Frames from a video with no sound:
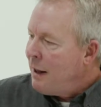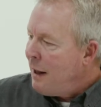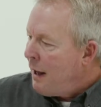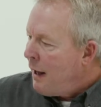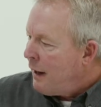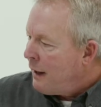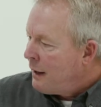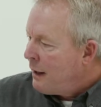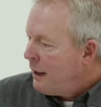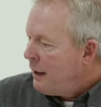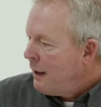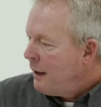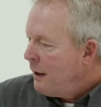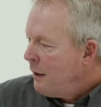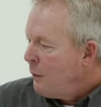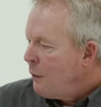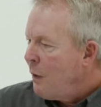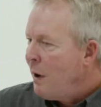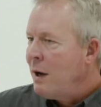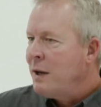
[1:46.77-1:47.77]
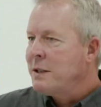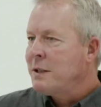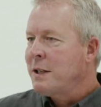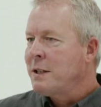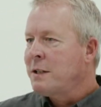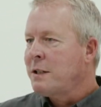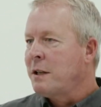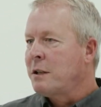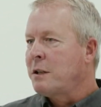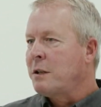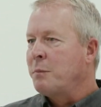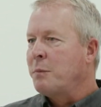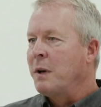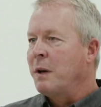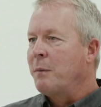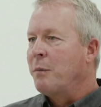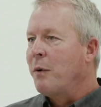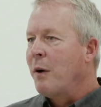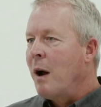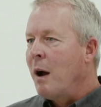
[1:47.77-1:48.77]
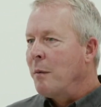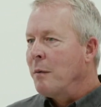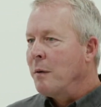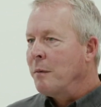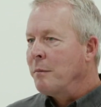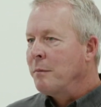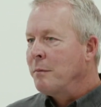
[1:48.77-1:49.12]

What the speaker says: that. Why is this such a big problem?